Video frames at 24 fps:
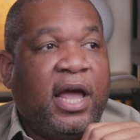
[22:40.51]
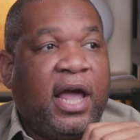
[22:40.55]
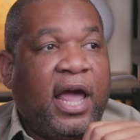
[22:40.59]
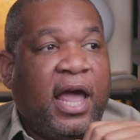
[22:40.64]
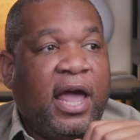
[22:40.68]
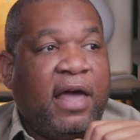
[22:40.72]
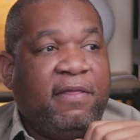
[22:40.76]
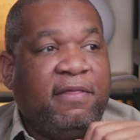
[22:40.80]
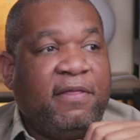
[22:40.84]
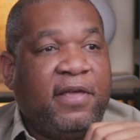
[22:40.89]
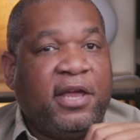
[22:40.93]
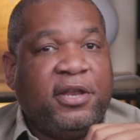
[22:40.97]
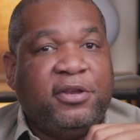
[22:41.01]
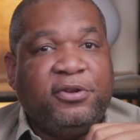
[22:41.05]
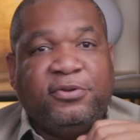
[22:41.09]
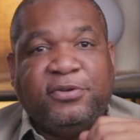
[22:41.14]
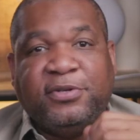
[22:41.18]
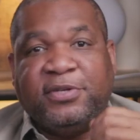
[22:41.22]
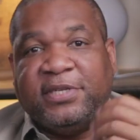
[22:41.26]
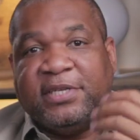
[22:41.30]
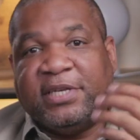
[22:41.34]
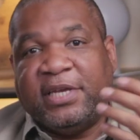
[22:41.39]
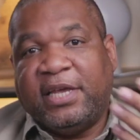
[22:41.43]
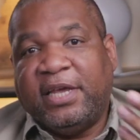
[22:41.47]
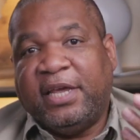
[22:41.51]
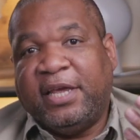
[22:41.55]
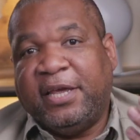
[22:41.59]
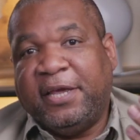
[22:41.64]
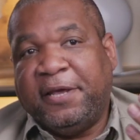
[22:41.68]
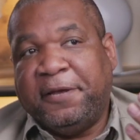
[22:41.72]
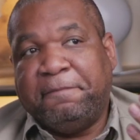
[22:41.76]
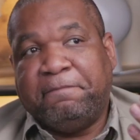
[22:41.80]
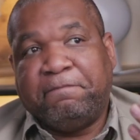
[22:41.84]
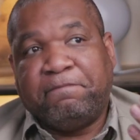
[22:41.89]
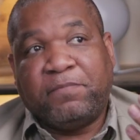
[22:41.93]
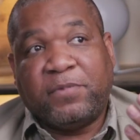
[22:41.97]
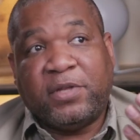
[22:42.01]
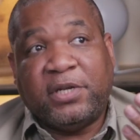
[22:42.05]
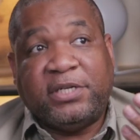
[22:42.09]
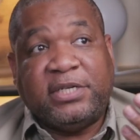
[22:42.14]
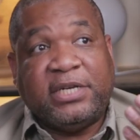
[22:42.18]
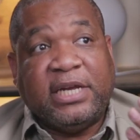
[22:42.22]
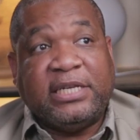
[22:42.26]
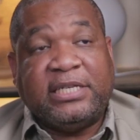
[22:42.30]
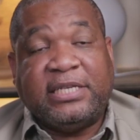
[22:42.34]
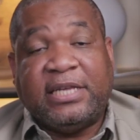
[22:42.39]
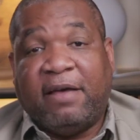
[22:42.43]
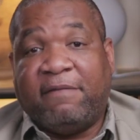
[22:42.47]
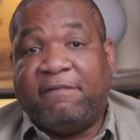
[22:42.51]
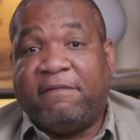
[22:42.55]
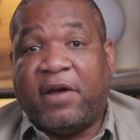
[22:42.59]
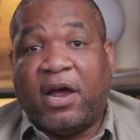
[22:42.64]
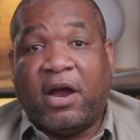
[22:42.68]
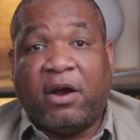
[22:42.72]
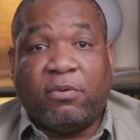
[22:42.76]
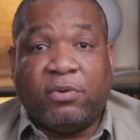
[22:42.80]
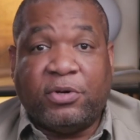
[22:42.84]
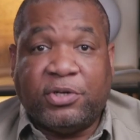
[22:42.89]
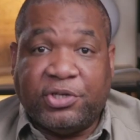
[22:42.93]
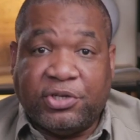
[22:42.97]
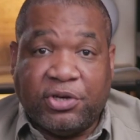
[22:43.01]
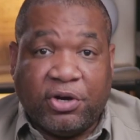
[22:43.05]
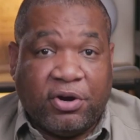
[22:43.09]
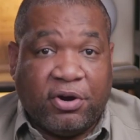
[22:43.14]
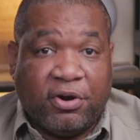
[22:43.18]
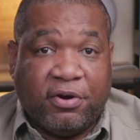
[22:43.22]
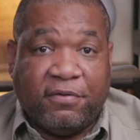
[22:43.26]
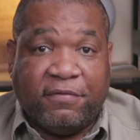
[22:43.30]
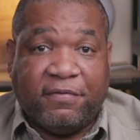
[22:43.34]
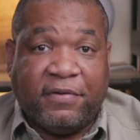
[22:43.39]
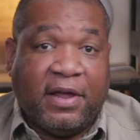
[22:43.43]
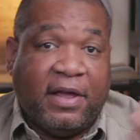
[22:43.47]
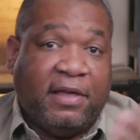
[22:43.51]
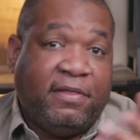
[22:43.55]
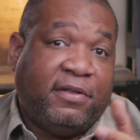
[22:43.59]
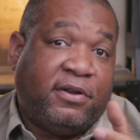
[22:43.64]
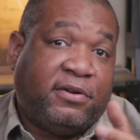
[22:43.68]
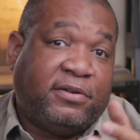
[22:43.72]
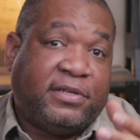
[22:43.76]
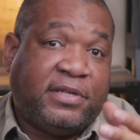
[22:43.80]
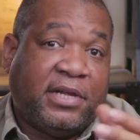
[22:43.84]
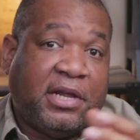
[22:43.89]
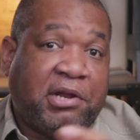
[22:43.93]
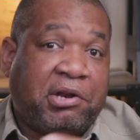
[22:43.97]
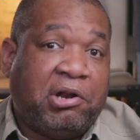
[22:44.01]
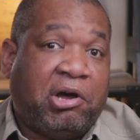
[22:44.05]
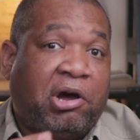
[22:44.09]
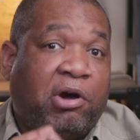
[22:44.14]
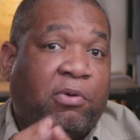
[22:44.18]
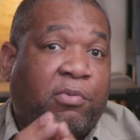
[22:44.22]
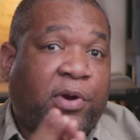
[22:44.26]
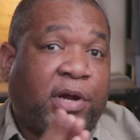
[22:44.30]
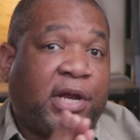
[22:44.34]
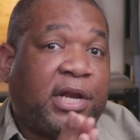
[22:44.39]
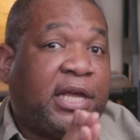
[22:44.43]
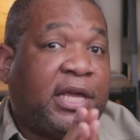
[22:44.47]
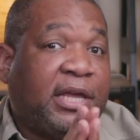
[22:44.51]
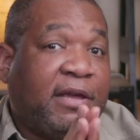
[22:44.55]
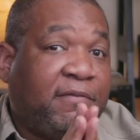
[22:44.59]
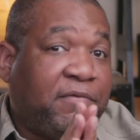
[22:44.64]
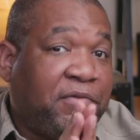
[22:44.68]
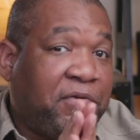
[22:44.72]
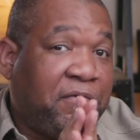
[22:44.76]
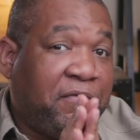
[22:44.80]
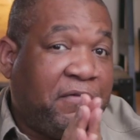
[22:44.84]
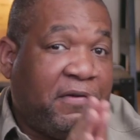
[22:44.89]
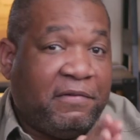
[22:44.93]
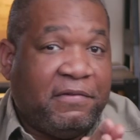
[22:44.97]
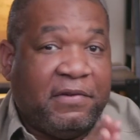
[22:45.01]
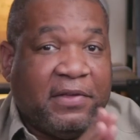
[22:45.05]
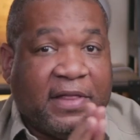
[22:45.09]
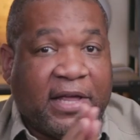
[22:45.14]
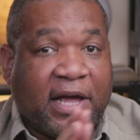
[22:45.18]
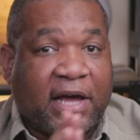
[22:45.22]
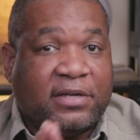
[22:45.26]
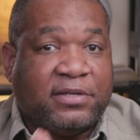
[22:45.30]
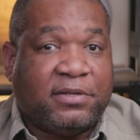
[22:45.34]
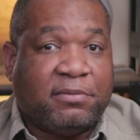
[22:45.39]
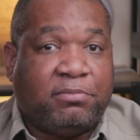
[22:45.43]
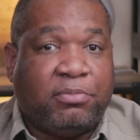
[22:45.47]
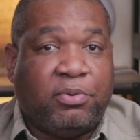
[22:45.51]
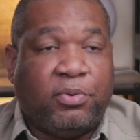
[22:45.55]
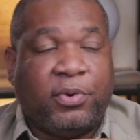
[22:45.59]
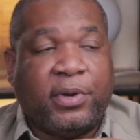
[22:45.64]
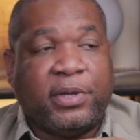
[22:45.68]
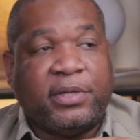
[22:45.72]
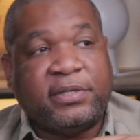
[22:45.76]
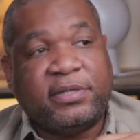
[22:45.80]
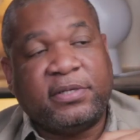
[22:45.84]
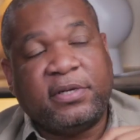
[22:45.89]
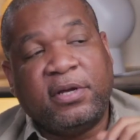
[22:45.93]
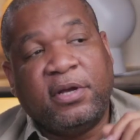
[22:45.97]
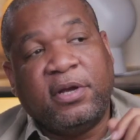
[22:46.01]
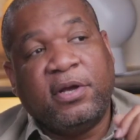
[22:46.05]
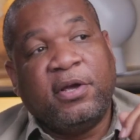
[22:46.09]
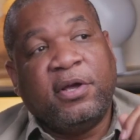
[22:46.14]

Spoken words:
And then you see the Chase Sapphire Reserve, and they're saying, oh, we're going to give you 50,000 points.